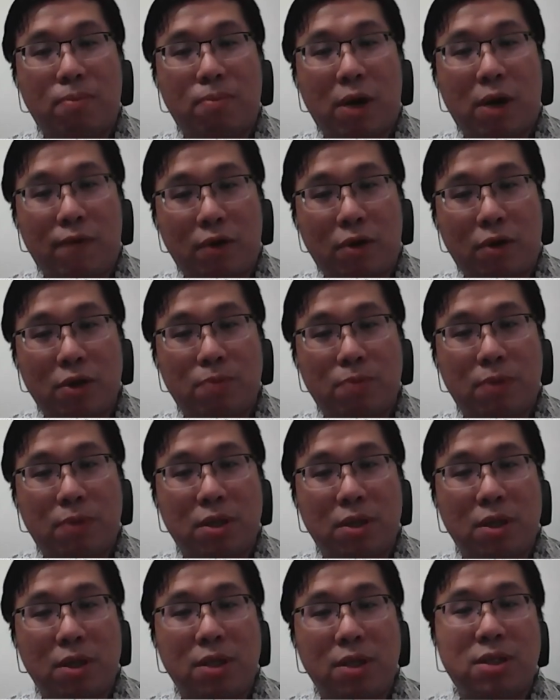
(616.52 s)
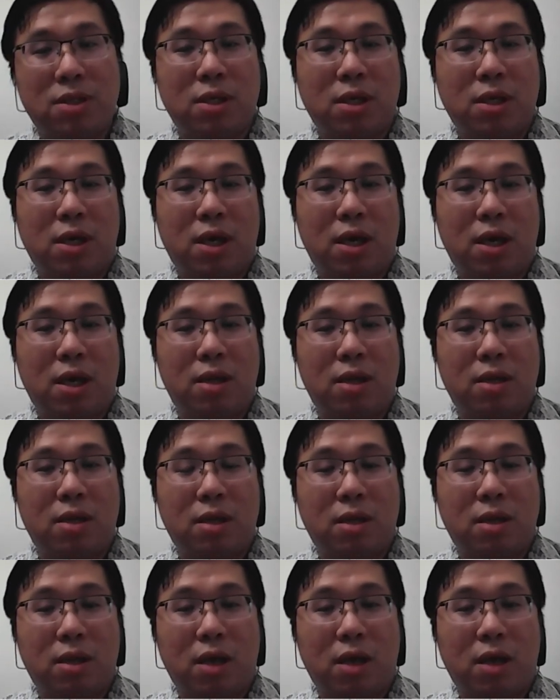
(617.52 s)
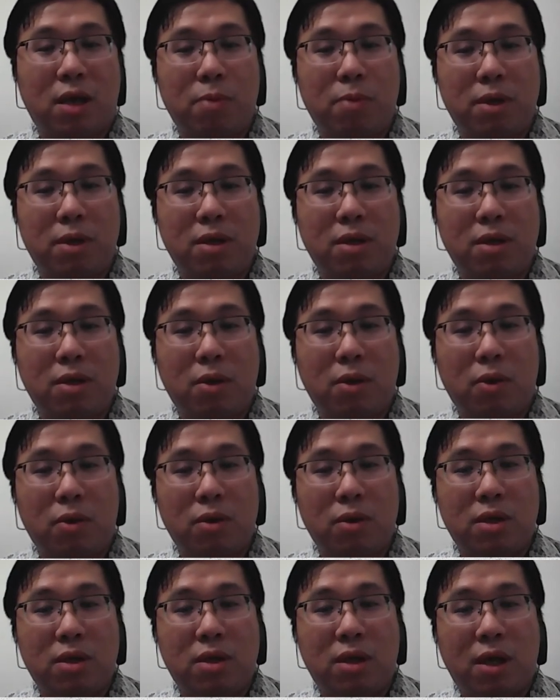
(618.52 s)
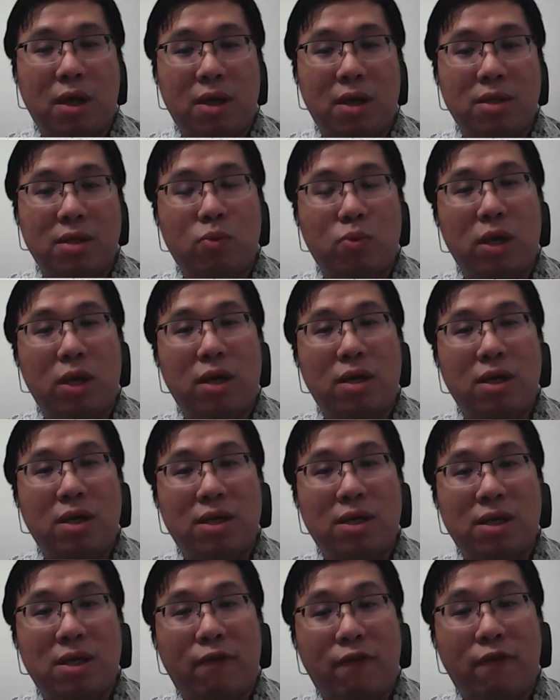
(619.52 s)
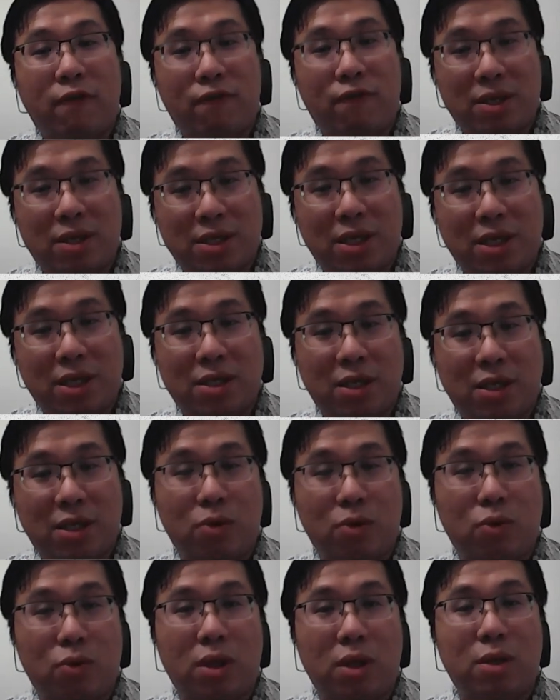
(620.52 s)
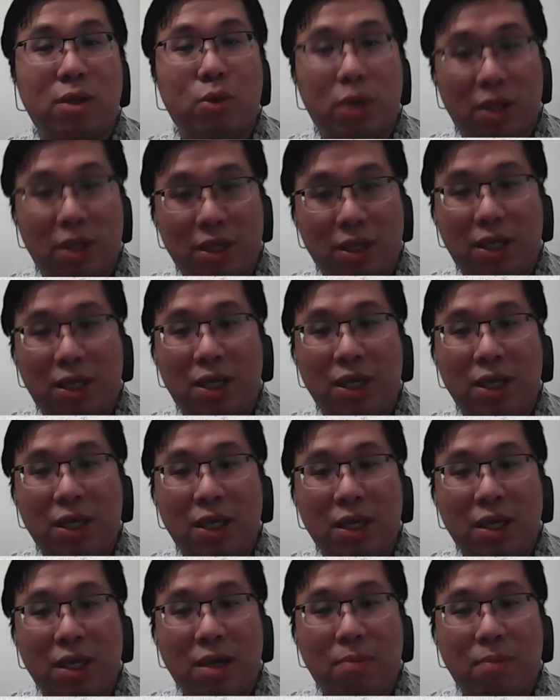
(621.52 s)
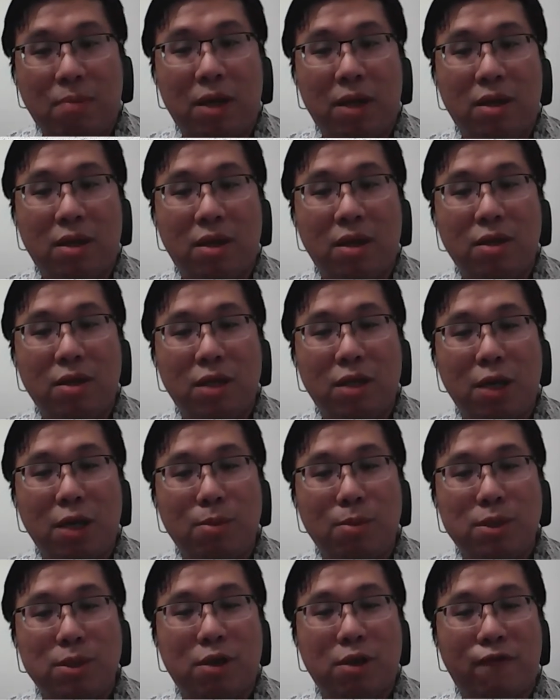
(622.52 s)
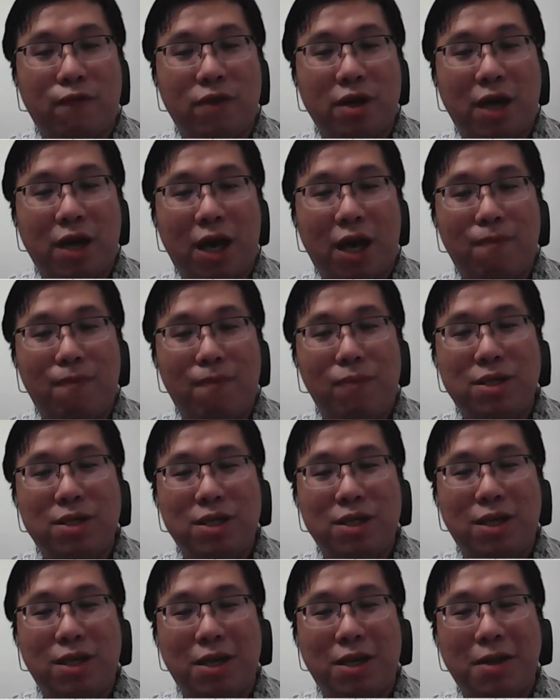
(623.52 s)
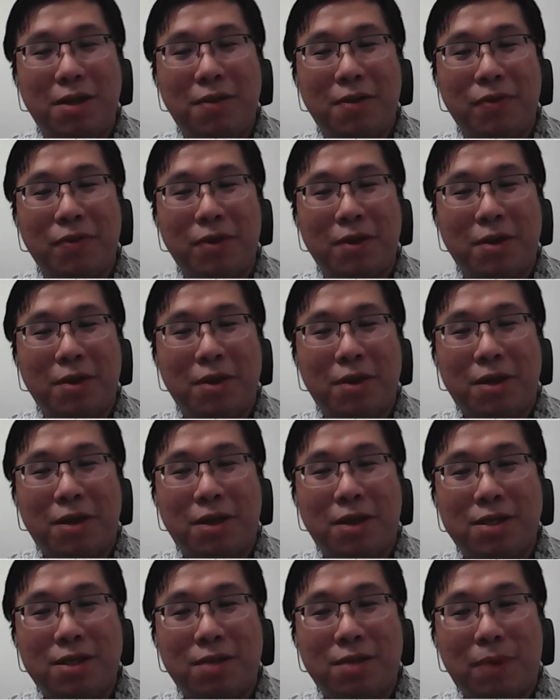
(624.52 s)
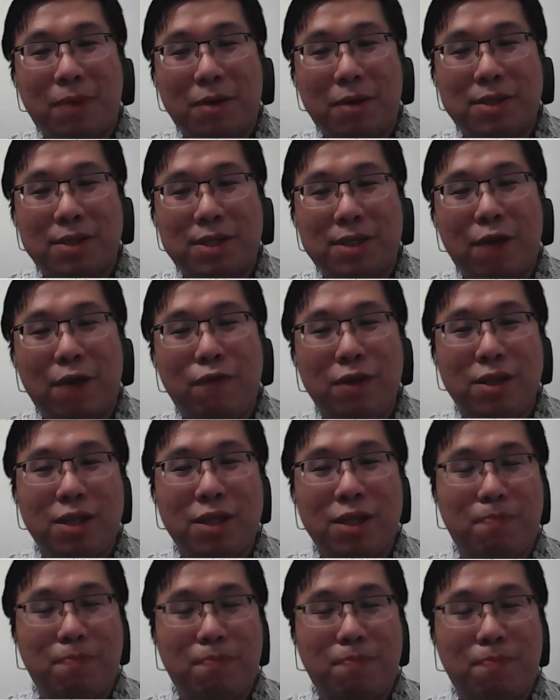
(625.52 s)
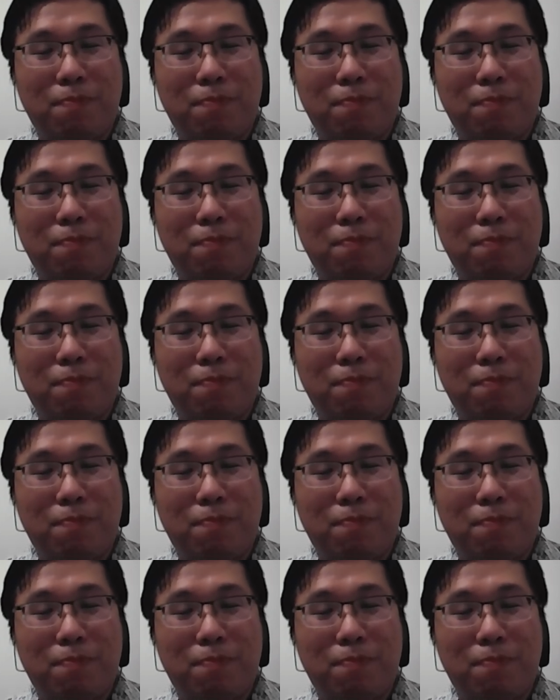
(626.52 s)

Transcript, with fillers: private hospitals, and government only has 156 in 2020. But in terms of the admission, it's about 70%